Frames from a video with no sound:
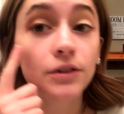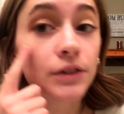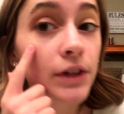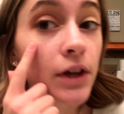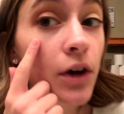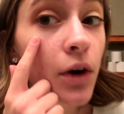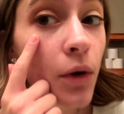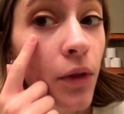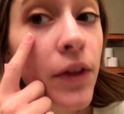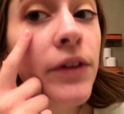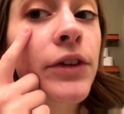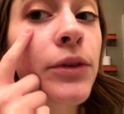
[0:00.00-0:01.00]
So
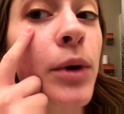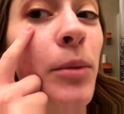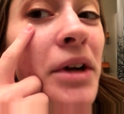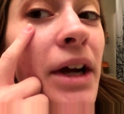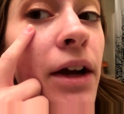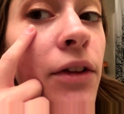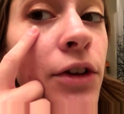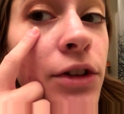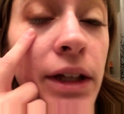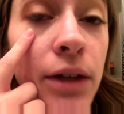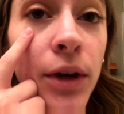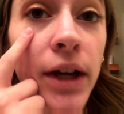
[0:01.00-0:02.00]
this is what my eye looks
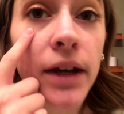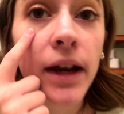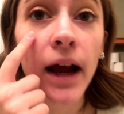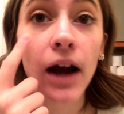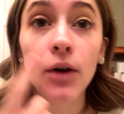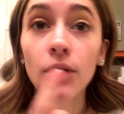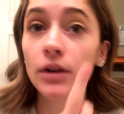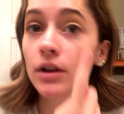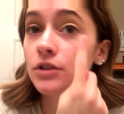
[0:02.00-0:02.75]
like right now.